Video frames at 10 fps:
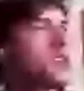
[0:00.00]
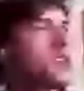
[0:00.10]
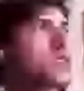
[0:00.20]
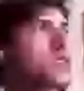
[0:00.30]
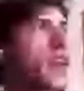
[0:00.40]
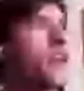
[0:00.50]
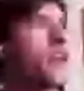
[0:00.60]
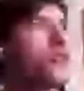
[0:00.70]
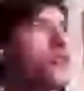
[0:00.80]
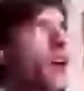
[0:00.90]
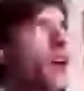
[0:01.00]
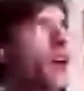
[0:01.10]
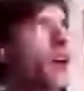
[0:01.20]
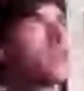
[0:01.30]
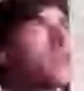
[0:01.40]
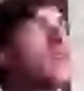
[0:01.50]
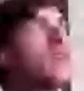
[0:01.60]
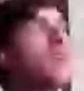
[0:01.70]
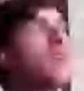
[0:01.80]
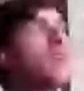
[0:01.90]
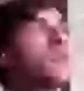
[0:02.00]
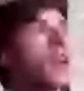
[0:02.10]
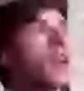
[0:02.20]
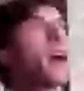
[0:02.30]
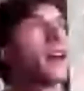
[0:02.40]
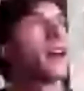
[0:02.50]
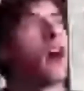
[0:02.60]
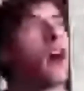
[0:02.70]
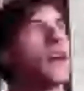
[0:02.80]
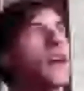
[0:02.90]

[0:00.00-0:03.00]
righteously and do not deny